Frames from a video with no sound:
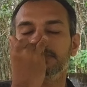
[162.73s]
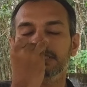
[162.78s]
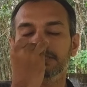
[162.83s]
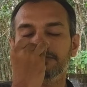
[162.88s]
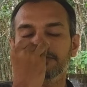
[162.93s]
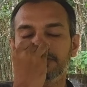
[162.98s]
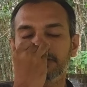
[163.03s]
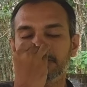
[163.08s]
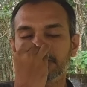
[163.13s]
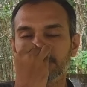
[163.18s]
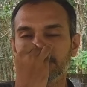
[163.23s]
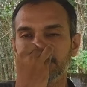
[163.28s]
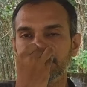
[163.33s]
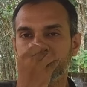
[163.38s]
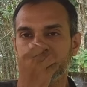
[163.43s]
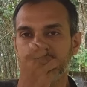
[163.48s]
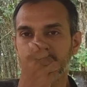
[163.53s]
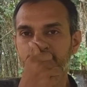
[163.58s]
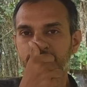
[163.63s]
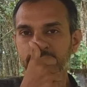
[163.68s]
Then we
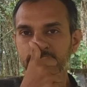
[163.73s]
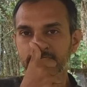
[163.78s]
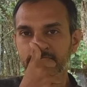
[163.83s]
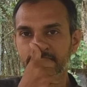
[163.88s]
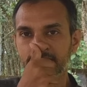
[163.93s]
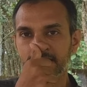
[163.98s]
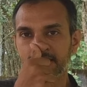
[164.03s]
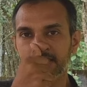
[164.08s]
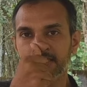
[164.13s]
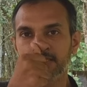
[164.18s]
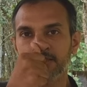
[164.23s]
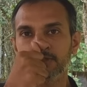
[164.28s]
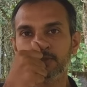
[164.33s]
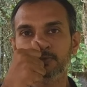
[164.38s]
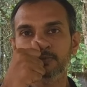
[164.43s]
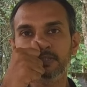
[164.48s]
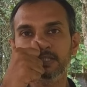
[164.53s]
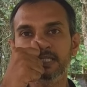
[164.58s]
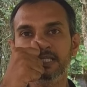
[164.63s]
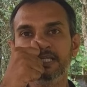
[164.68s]
close our right
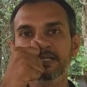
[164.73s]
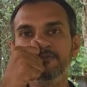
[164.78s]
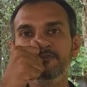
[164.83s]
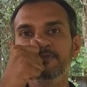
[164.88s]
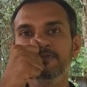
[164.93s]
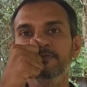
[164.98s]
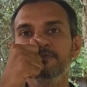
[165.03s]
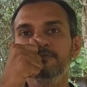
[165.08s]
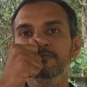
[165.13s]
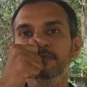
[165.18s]
through the left.